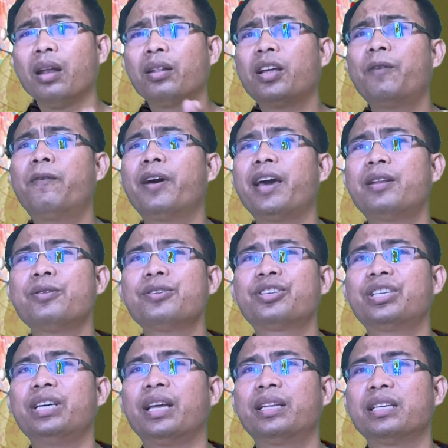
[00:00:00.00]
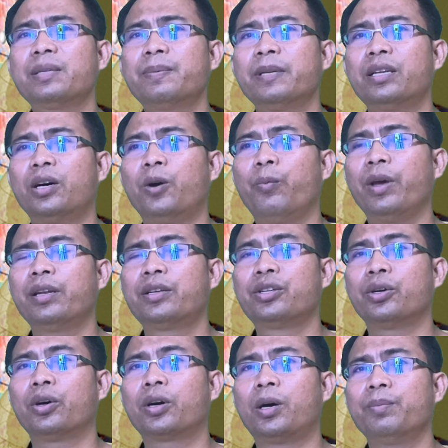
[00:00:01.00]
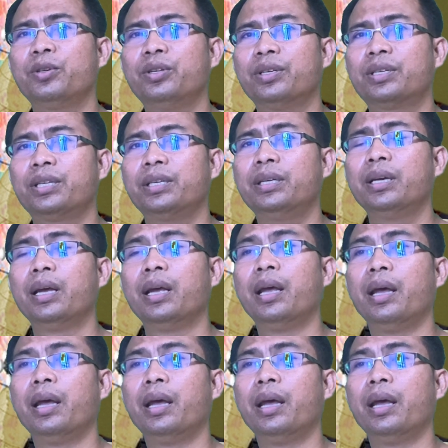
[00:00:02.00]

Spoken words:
Don't forget to share this video with your community.